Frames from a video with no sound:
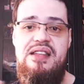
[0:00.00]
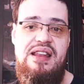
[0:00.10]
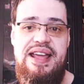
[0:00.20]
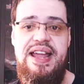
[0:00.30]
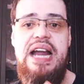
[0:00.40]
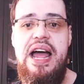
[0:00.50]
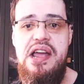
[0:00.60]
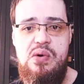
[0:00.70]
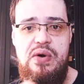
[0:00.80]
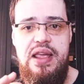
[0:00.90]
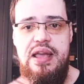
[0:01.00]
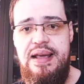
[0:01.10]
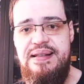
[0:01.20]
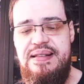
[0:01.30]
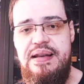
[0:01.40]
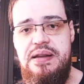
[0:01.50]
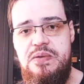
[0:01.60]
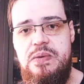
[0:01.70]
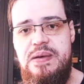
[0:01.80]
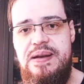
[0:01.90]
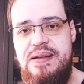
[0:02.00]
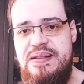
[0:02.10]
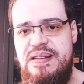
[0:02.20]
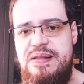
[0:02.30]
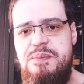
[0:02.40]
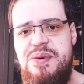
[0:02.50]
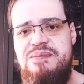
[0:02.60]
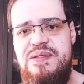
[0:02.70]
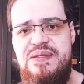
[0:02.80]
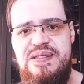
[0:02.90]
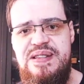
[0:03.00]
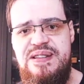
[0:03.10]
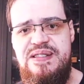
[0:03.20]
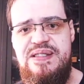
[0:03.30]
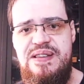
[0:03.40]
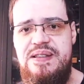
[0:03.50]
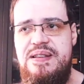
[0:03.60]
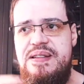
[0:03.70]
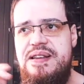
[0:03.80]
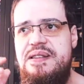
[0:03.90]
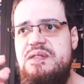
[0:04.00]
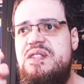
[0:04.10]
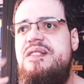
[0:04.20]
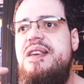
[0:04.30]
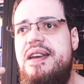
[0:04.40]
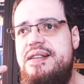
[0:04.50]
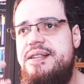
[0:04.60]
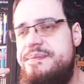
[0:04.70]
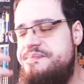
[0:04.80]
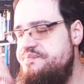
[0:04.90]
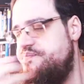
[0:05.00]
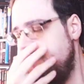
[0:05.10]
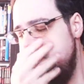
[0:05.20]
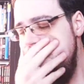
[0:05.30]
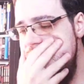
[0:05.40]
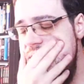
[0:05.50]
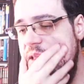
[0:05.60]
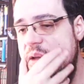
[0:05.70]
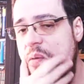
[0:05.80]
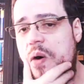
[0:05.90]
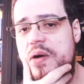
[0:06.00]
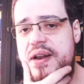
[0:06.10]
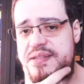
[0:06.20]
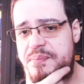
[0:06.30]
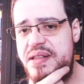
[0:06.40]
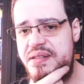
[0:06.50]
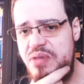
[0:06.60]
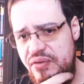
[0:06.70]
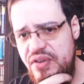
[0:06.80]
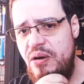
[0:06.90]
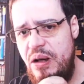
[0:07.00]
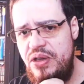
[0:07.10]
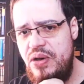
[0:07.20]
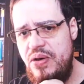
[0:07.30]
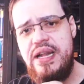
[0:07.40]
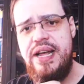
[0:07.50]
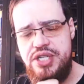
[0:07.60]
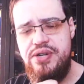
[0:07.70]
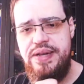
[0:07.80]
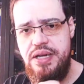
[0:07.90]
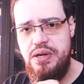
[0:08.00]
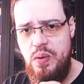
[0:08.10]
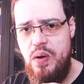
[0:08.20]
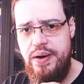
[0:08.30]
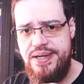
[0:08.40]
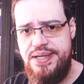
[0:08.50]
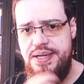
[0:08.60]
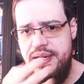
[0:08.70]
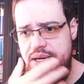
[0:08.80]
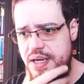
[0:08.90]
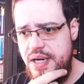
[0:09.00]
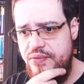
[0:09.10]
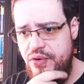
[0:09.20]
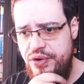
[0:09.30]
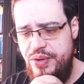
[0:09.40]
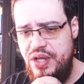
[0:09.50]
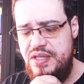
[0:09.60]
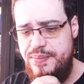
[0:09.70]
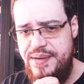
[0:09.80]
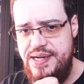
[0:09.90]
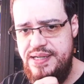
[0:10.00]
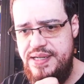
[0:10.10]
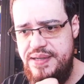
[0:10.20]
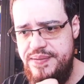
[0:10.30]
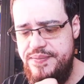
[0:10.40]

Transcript: a diarrhea inside a toilet. It bubbles, something like that. You see it, the wokeness, but overall you could actually ignore it for the most part.